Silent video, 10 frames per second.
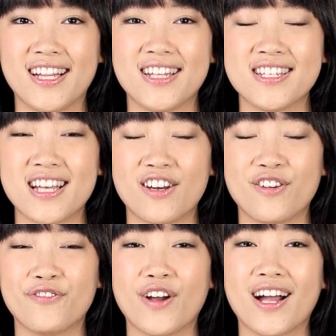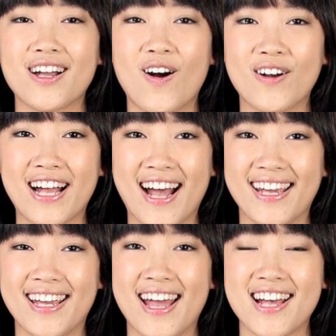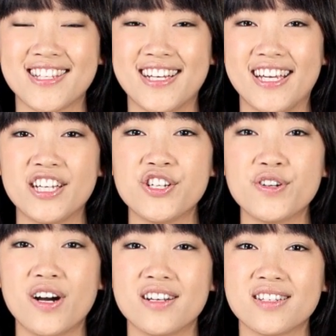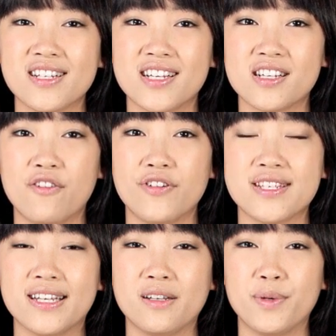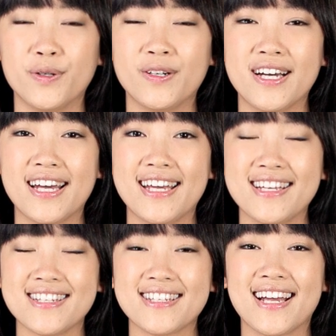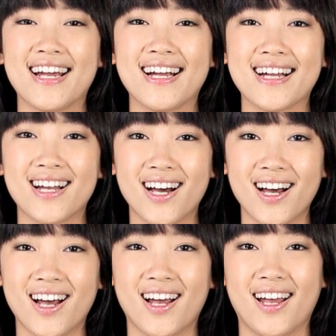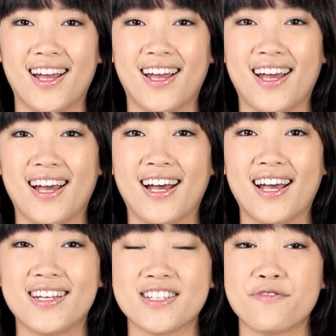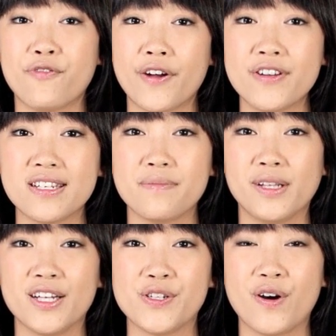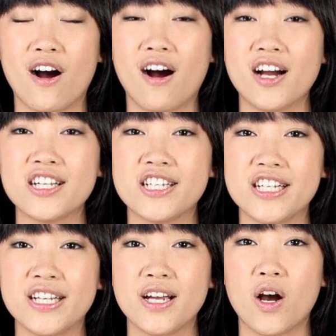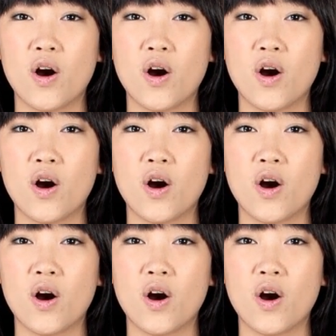The sound of Gaaw gài as the initial consonant of a syllable is G. It is very similar to a hard G